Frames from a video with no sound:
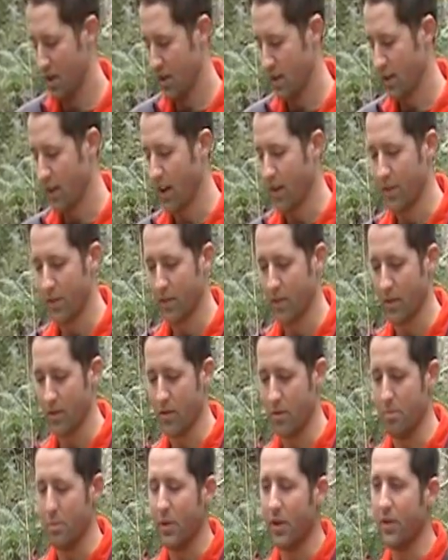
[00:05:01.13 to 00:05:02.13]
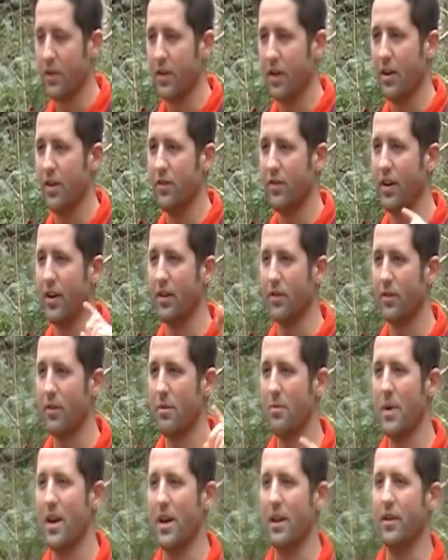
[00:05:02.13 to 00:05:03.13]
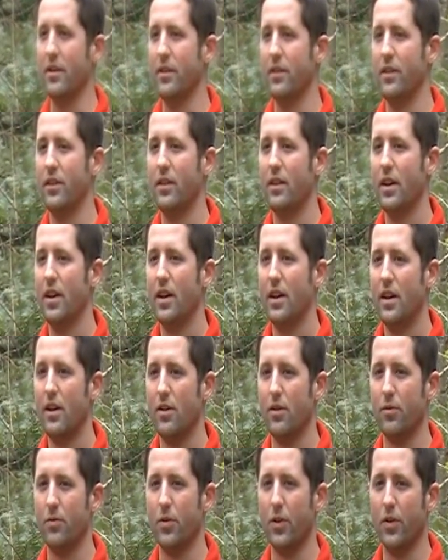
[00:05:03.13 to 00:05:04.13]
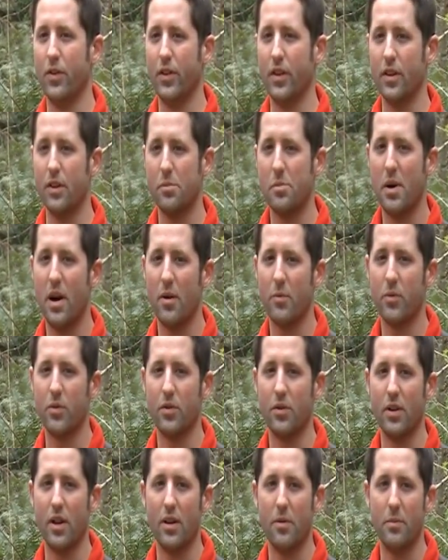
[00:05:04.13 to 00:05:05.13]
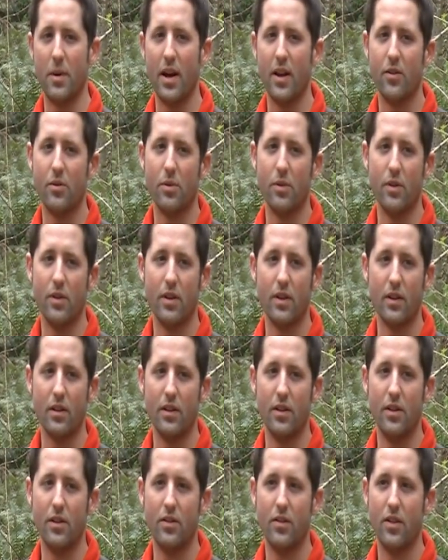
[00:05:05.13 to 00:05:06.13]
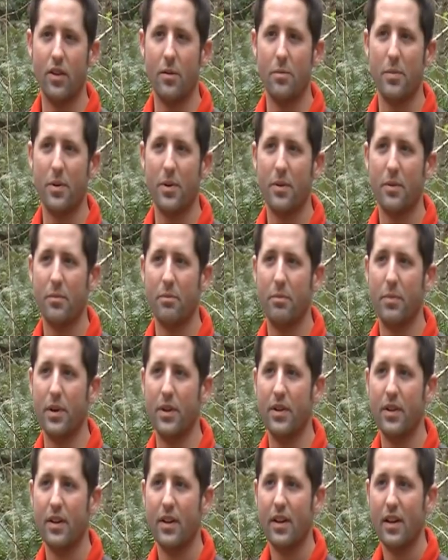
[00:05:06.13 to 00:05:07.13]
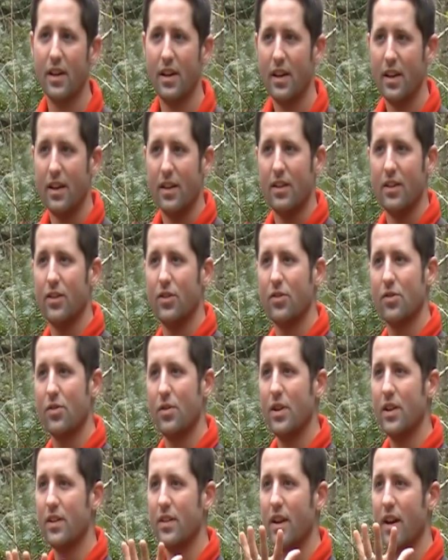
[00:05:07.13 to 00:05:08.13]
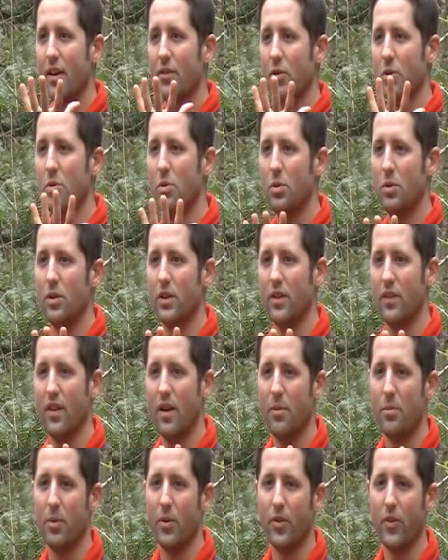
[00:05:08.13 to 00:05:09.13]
Like, I think that the military chain of command is the first thing that pops to a lot of minds when you think leadership. But this tree is kind of a cool example.